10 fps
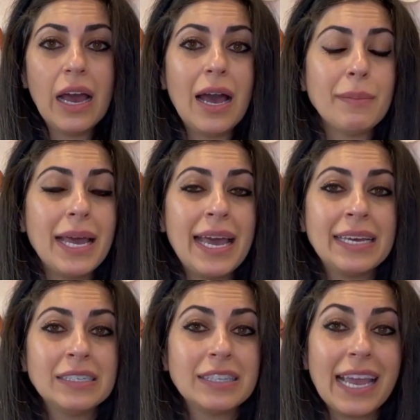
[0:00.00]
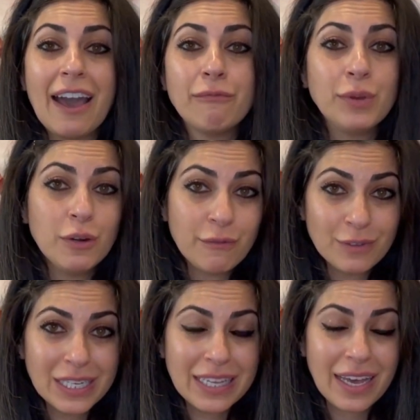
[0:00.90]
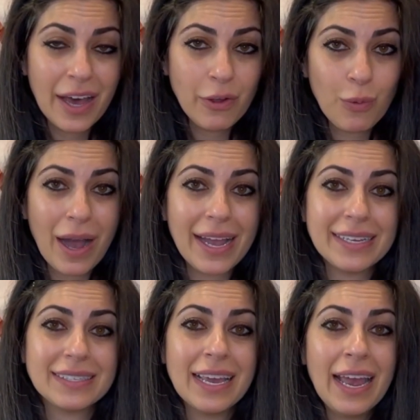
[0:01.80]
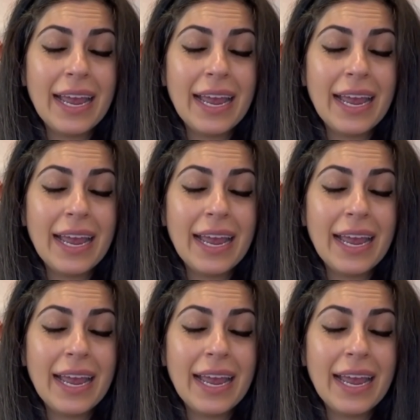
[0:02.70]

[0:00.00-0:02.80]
and they have beautiful teeth otherwise.